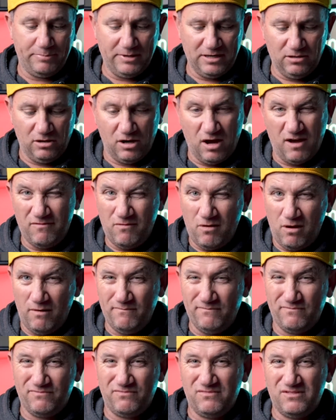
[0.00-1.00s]
But
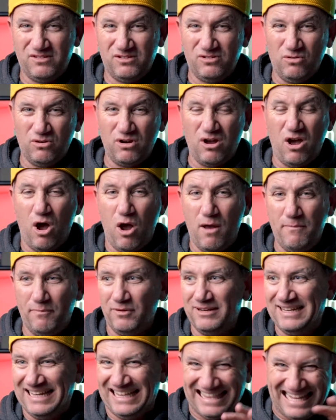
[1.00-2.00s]
I'm sort of
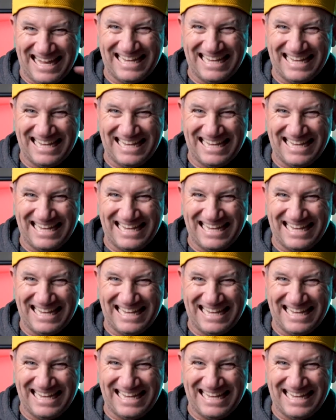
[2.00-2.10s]
hoping that